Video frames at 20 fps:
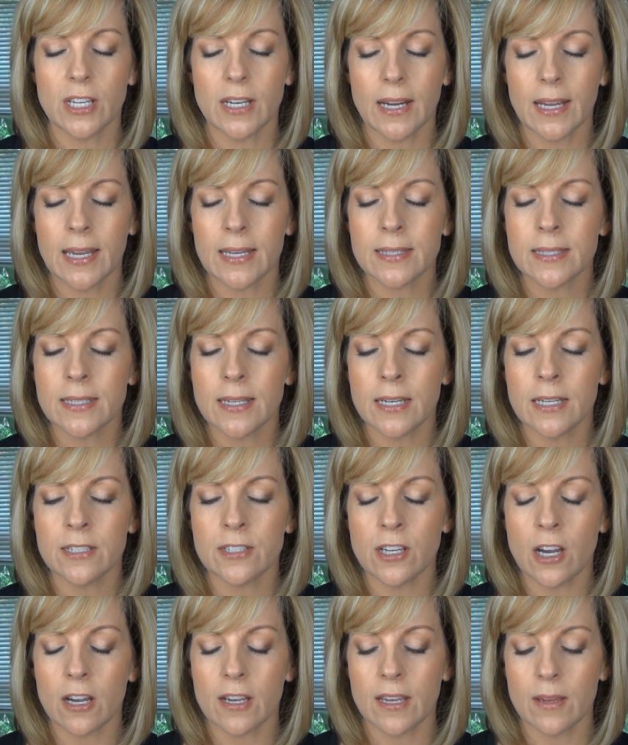And I hesitated
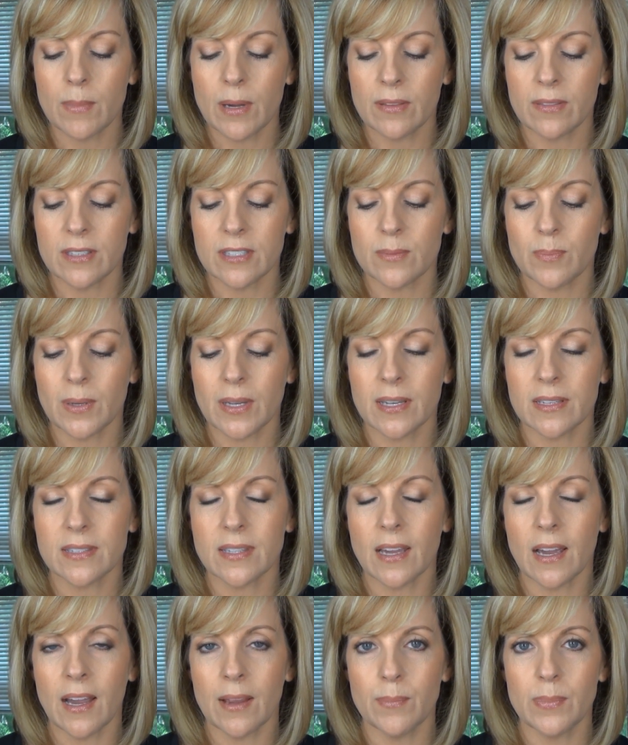talking about this because
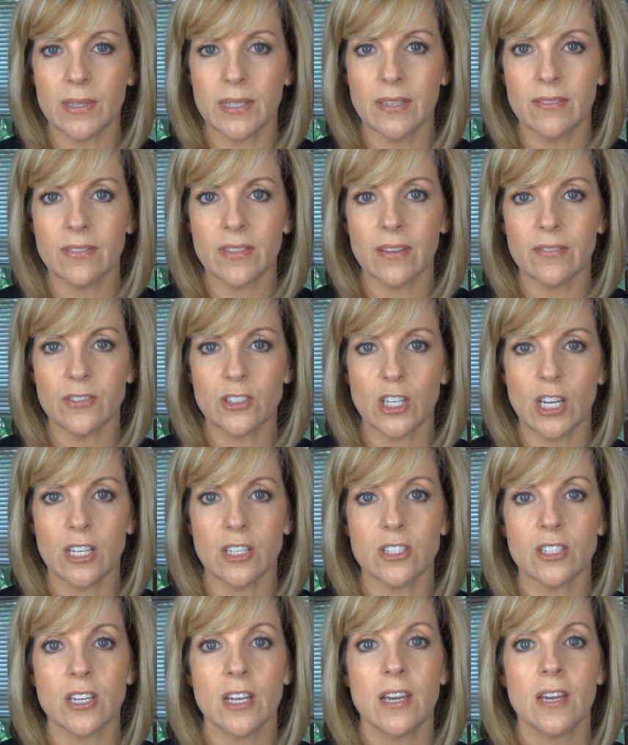I believe they've
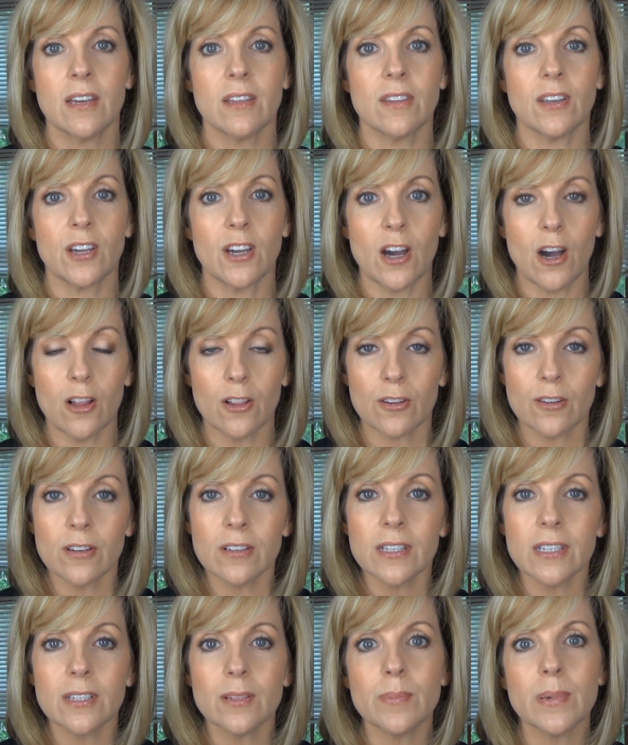changed the color a
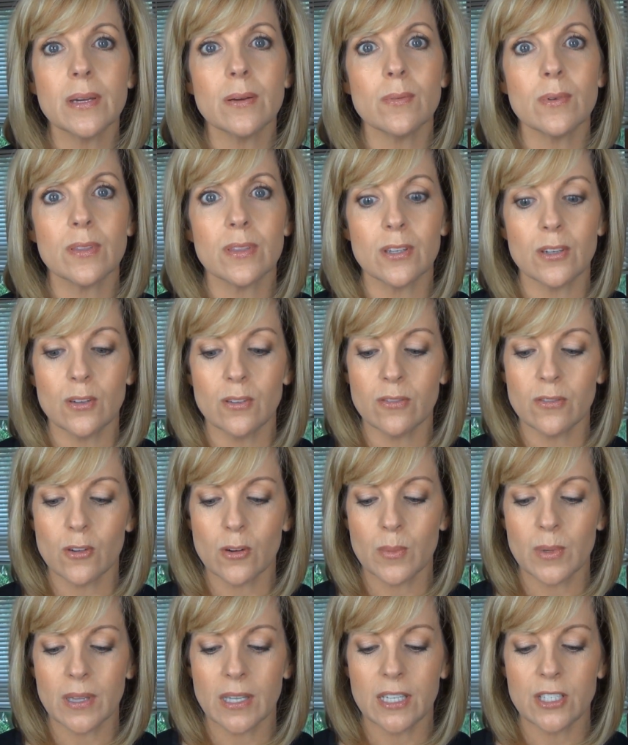little bit with the new
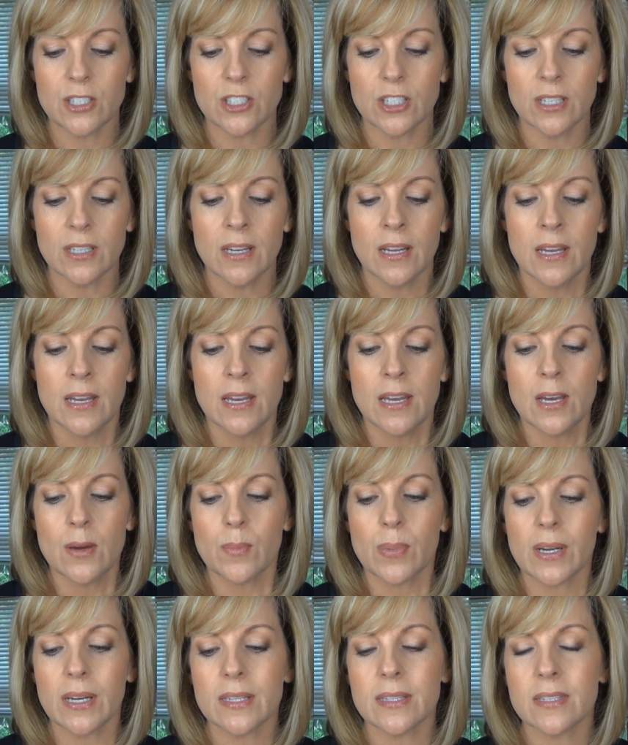formulation,
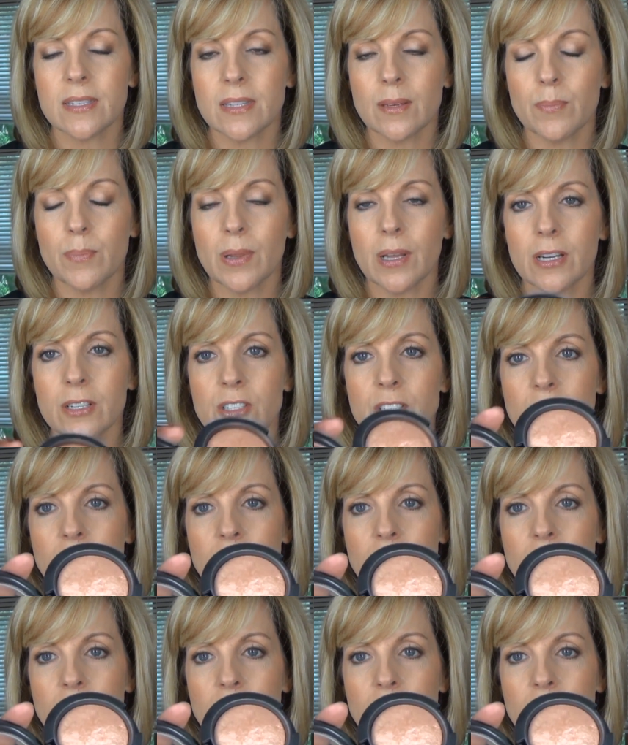but it's the blush